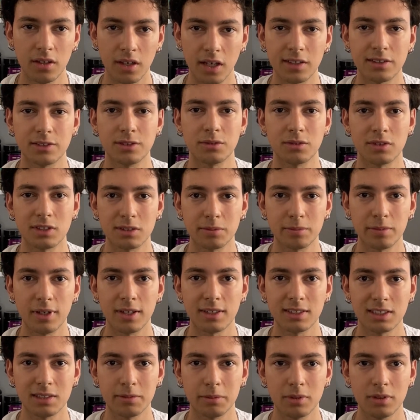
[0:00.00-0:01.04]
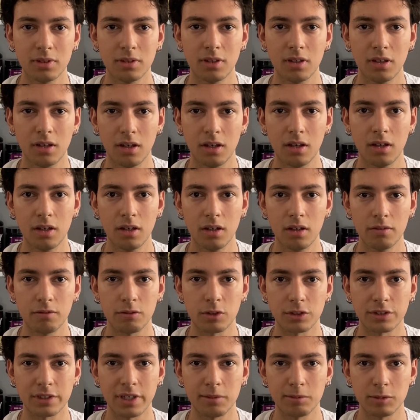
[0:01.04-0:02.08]
as soon as possible for
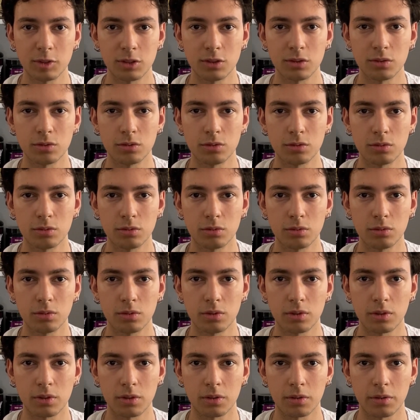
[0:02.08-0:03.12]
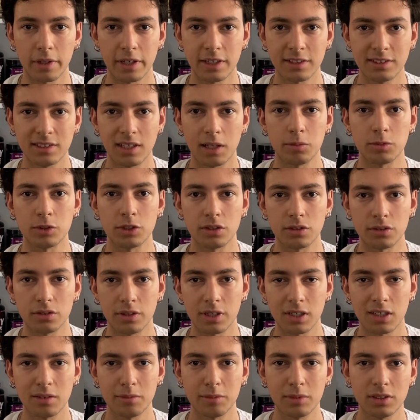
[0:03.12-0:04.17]
them to accept your
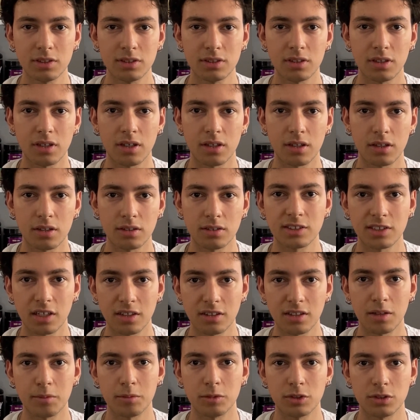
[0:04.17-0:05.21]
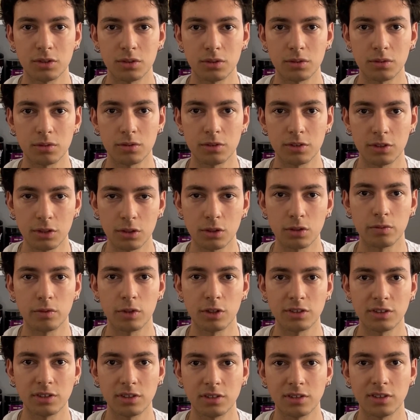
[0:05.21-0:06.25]
documents and send them to the
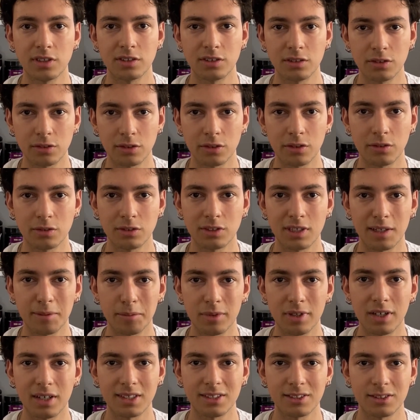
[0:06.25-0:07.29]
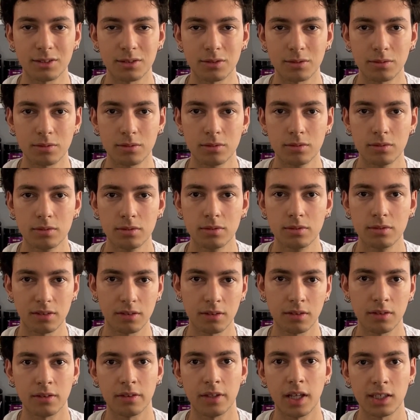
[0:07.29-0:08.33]
university that you're going to apply to.
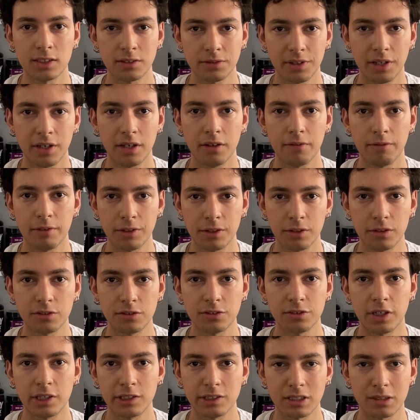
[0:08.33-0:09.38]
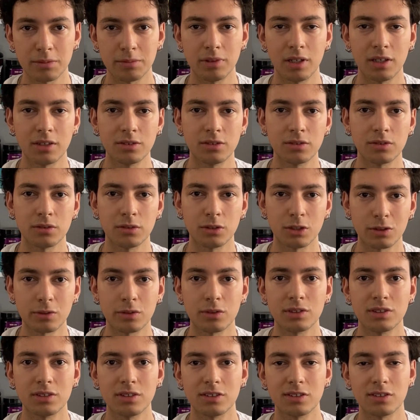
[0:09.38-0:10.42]
And that's why when you're trying to apply to
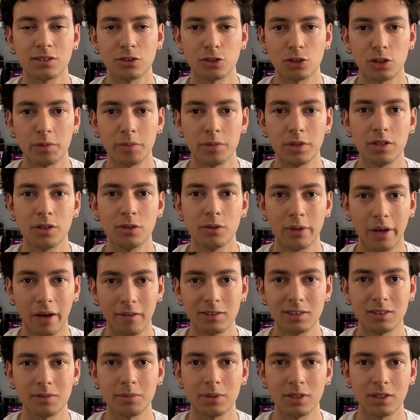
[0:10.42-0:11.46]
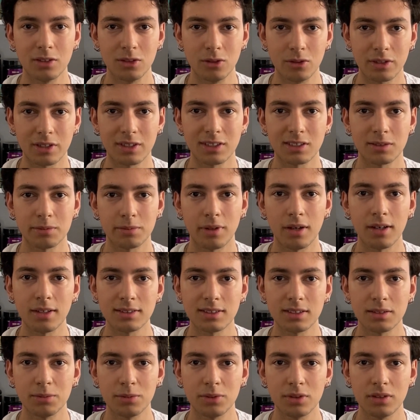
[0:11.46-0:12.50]
universities in Germany, you have to be quick as
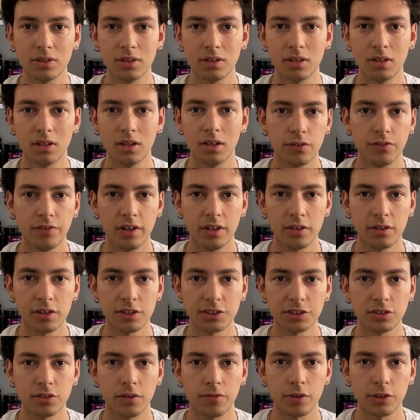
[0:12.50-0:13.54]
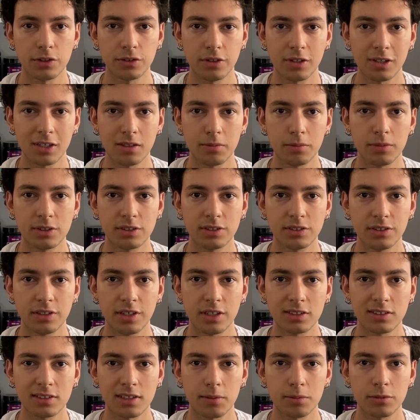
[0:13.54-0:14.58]
possible. Evaluation of your documents
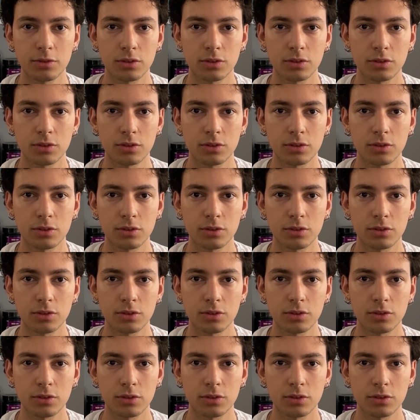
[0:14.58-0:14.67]
takes up